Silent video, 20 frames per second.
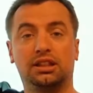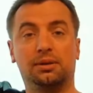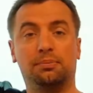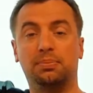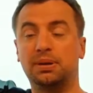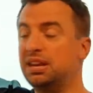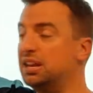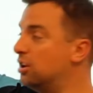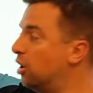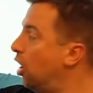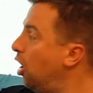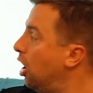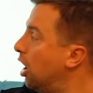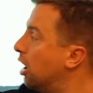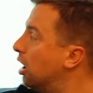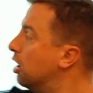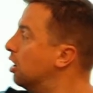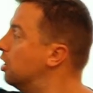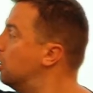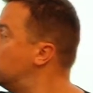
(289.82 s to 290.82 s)
of PR,
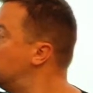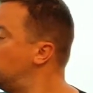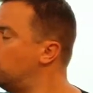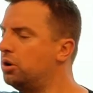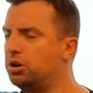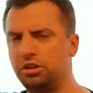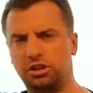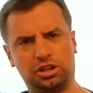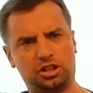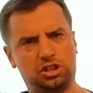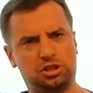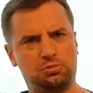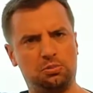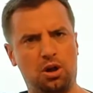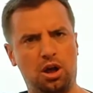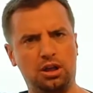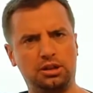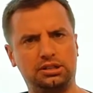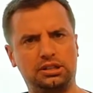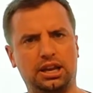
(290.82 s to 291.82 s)
one of the
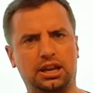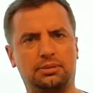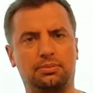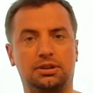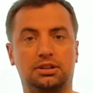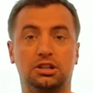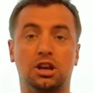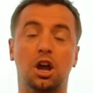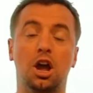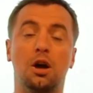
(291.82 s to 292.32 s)
small segments.